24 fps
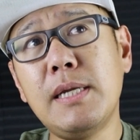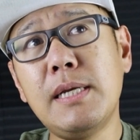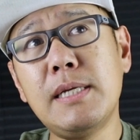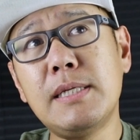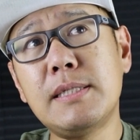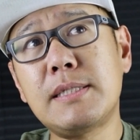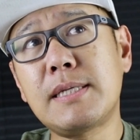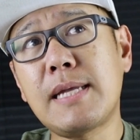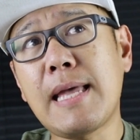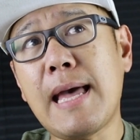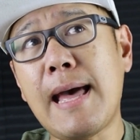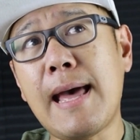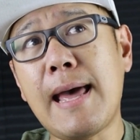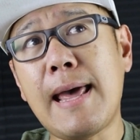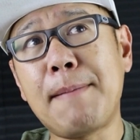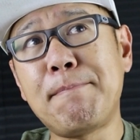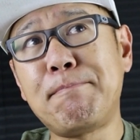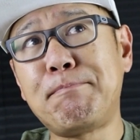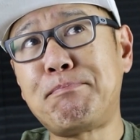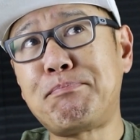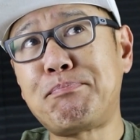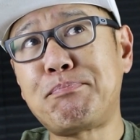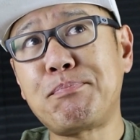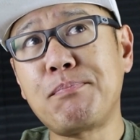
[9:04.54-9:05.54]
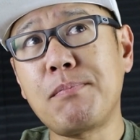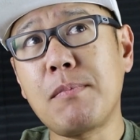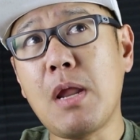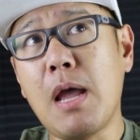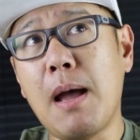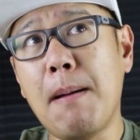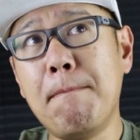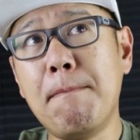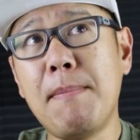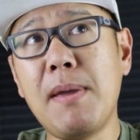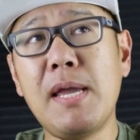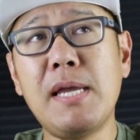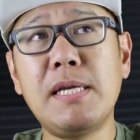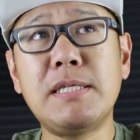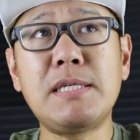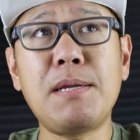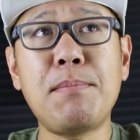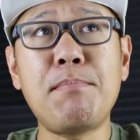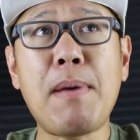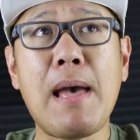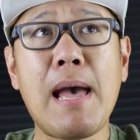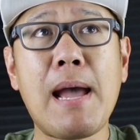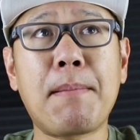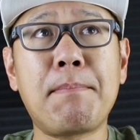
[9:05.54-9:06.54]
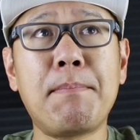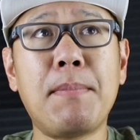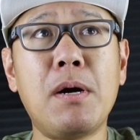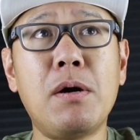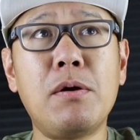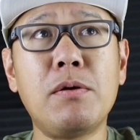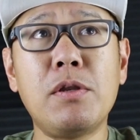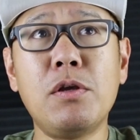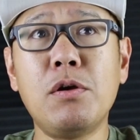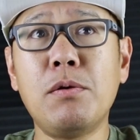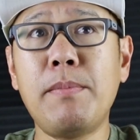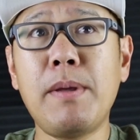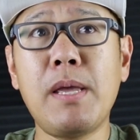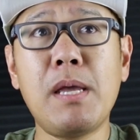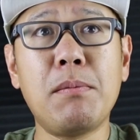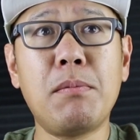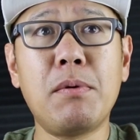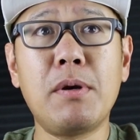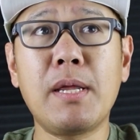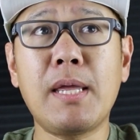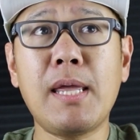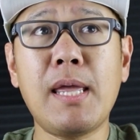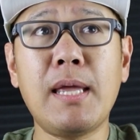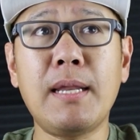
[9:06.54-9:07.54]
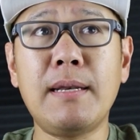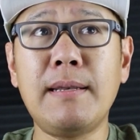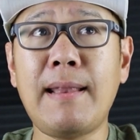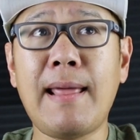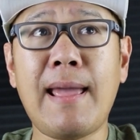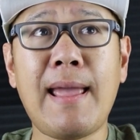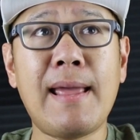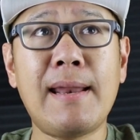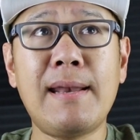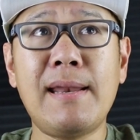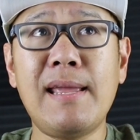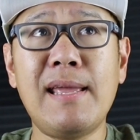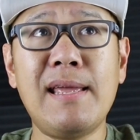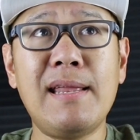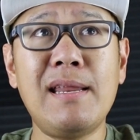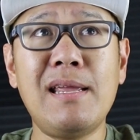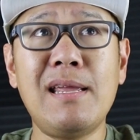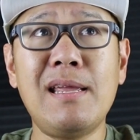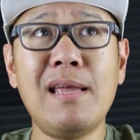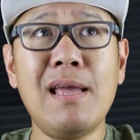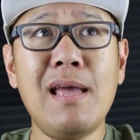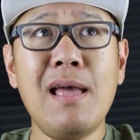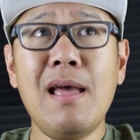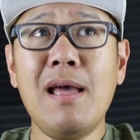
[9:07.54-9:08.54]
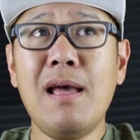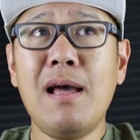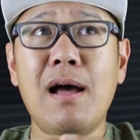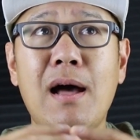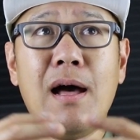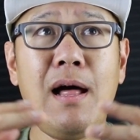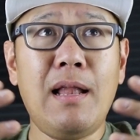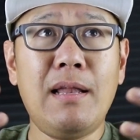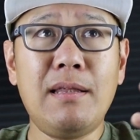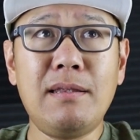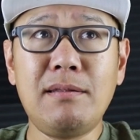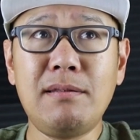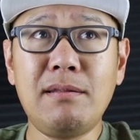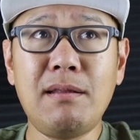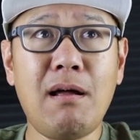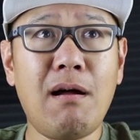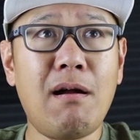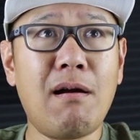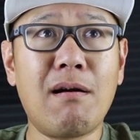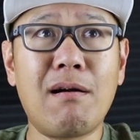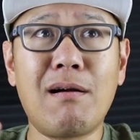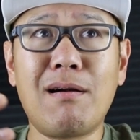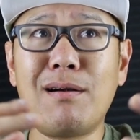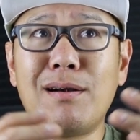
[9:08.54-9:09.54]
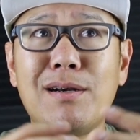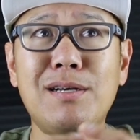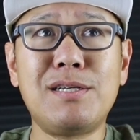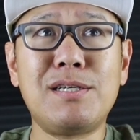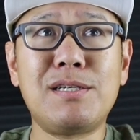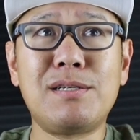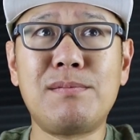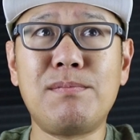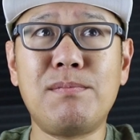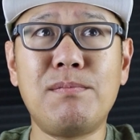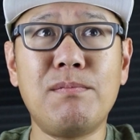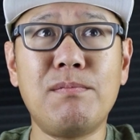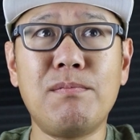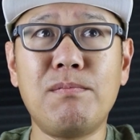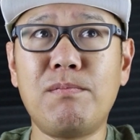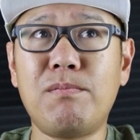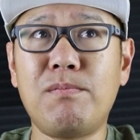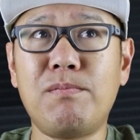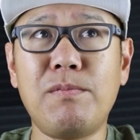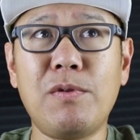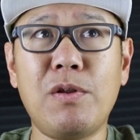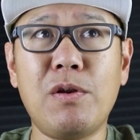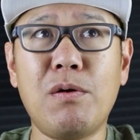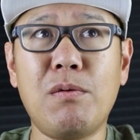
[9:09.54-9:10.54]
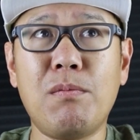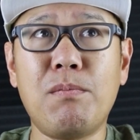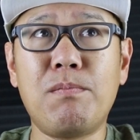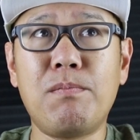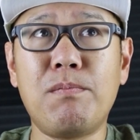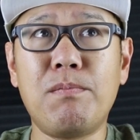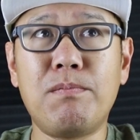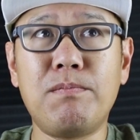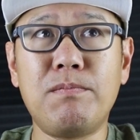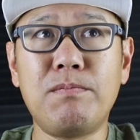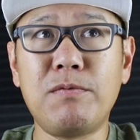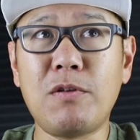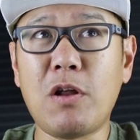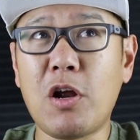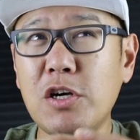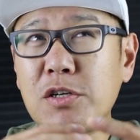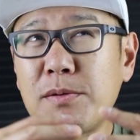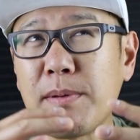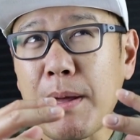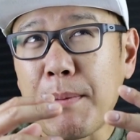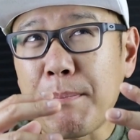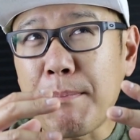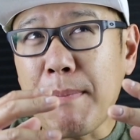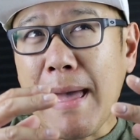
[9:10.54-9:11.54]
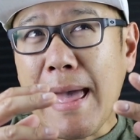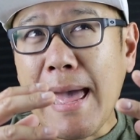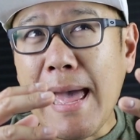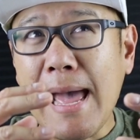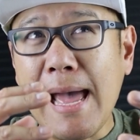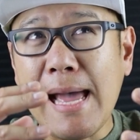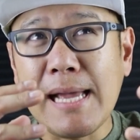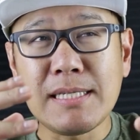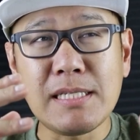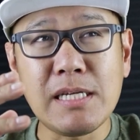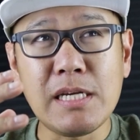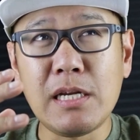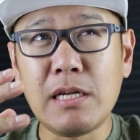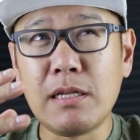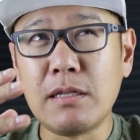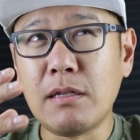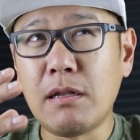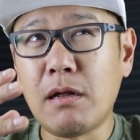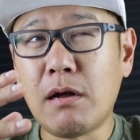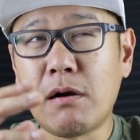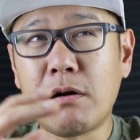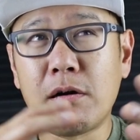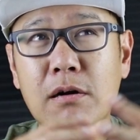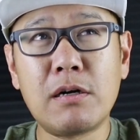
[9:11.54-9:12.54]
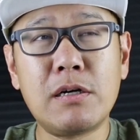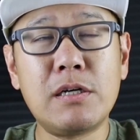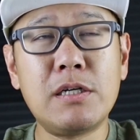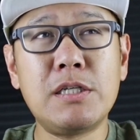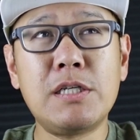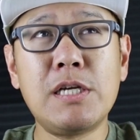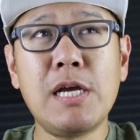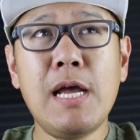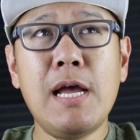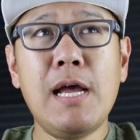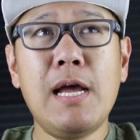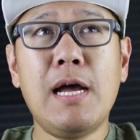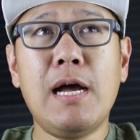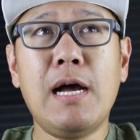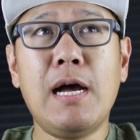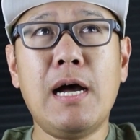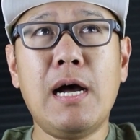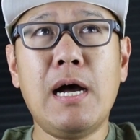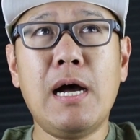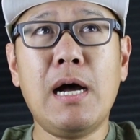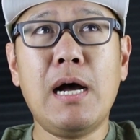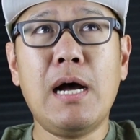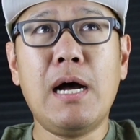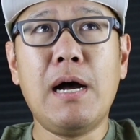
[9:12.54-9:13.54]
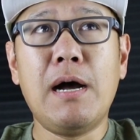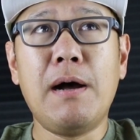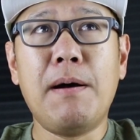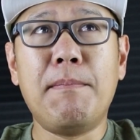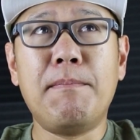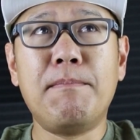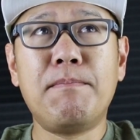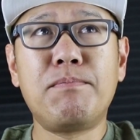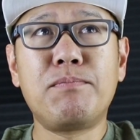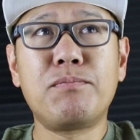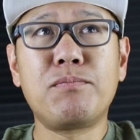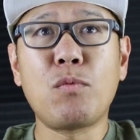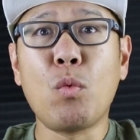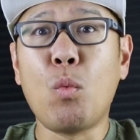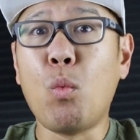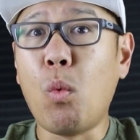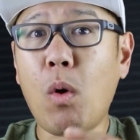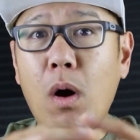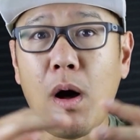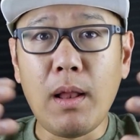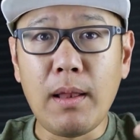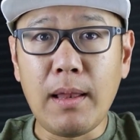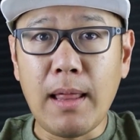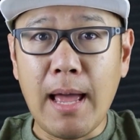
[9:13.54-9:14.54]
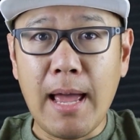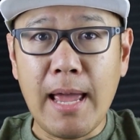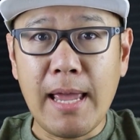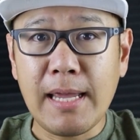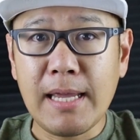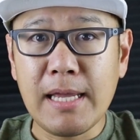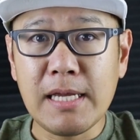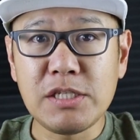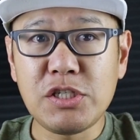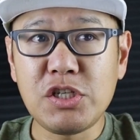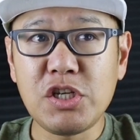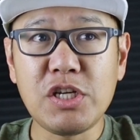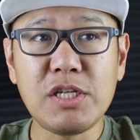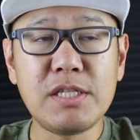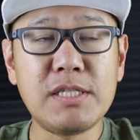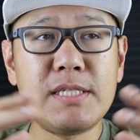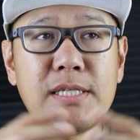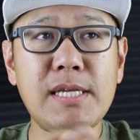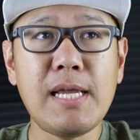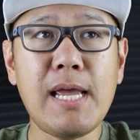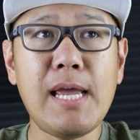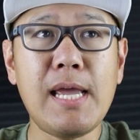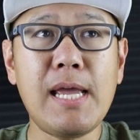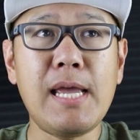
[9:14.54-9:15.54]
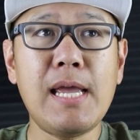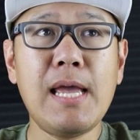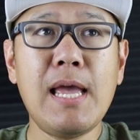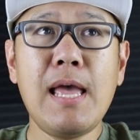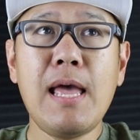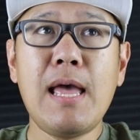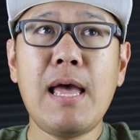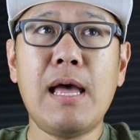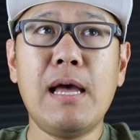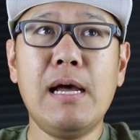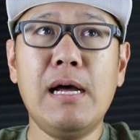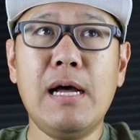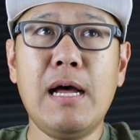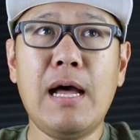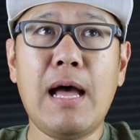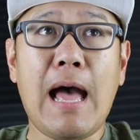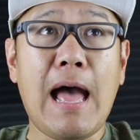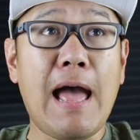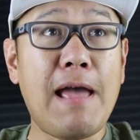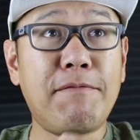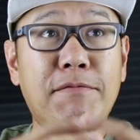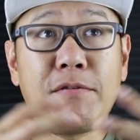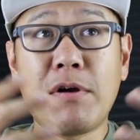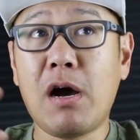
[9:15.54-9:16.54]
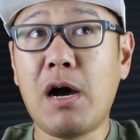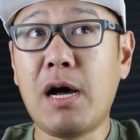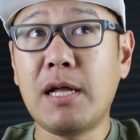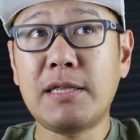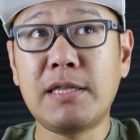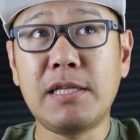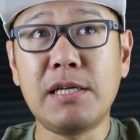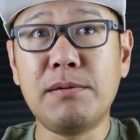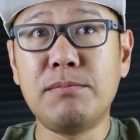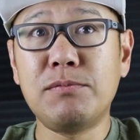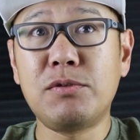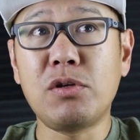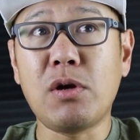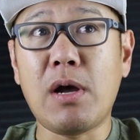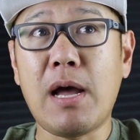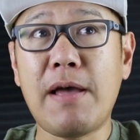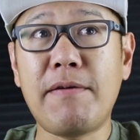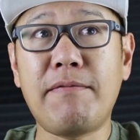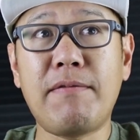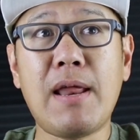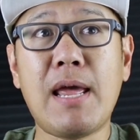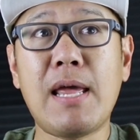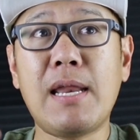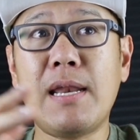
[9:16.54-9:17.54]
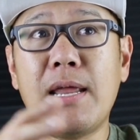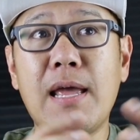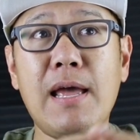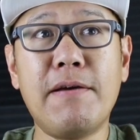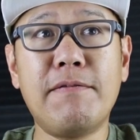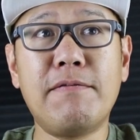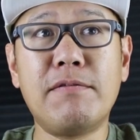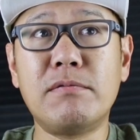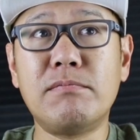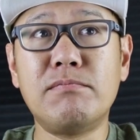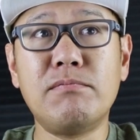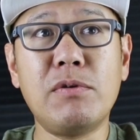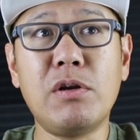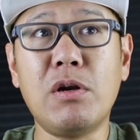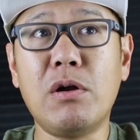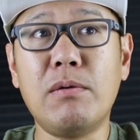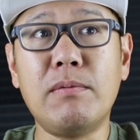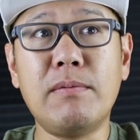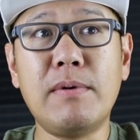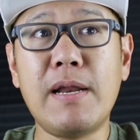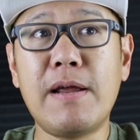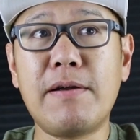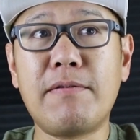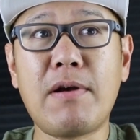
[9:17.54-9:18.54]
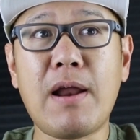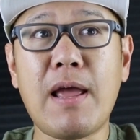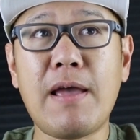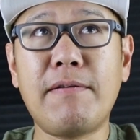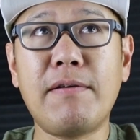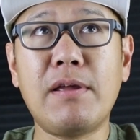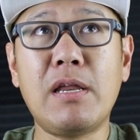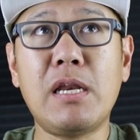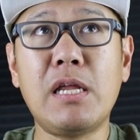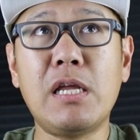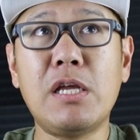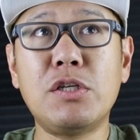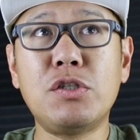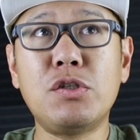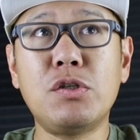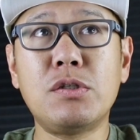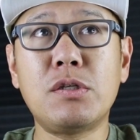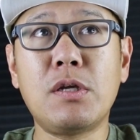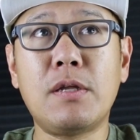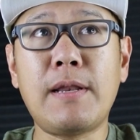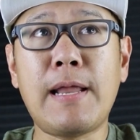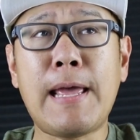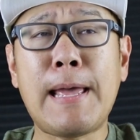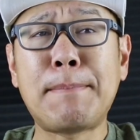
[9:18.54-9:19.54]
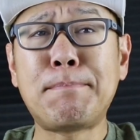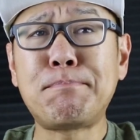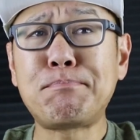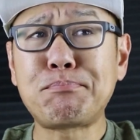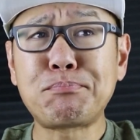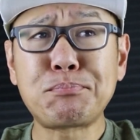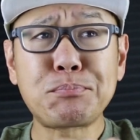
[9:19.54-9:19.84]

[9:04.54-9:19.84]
these got amazing backbone. You'll be able to land any large, largemouth bass, any large walleye, I guess you can say. I've caught them, so I haven't had never had any issues on that.